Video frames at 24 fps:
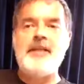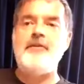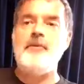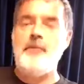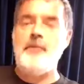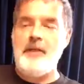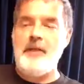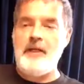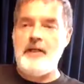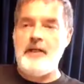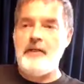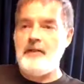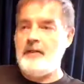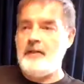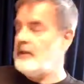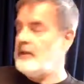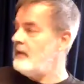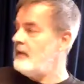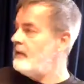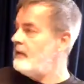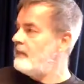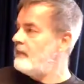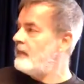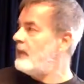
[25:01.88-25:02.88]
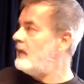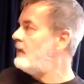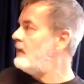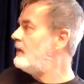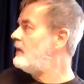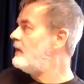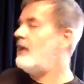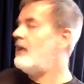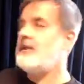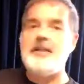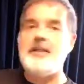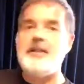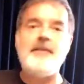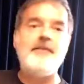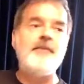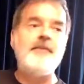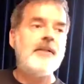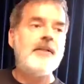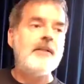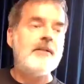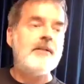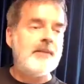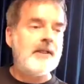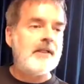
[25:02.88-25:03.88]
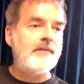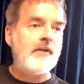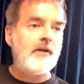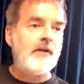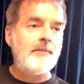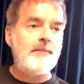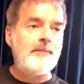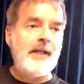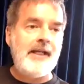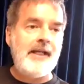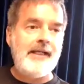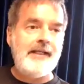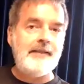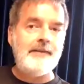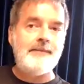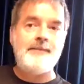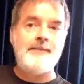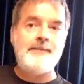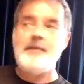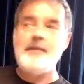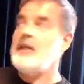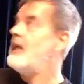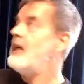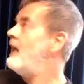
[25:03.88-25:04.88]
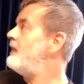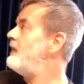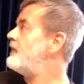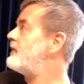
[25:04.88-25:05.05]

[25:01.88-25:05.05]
So if God is everywhere, then God is even in the middle of our pain.